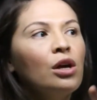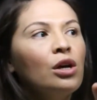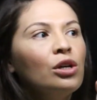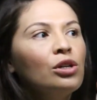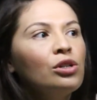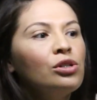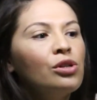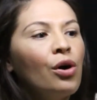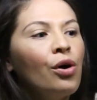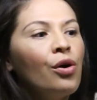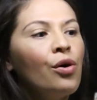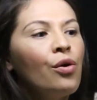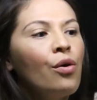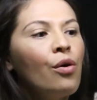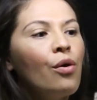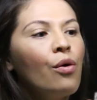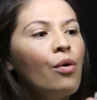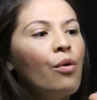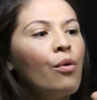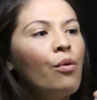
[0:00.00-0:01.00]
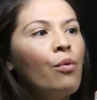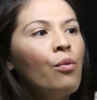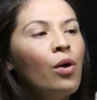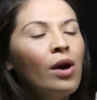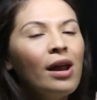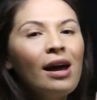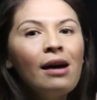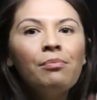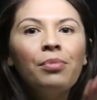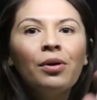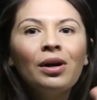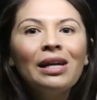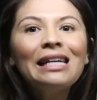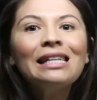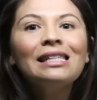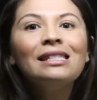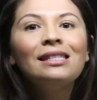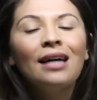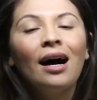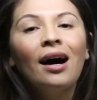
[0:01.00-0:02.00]
So what our body
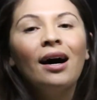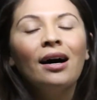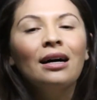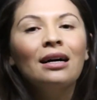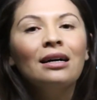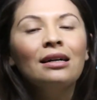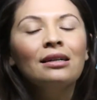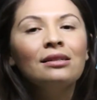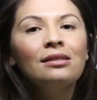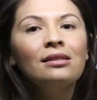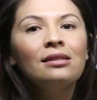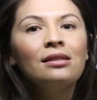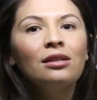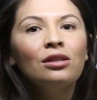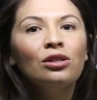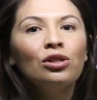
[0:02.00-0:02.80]
does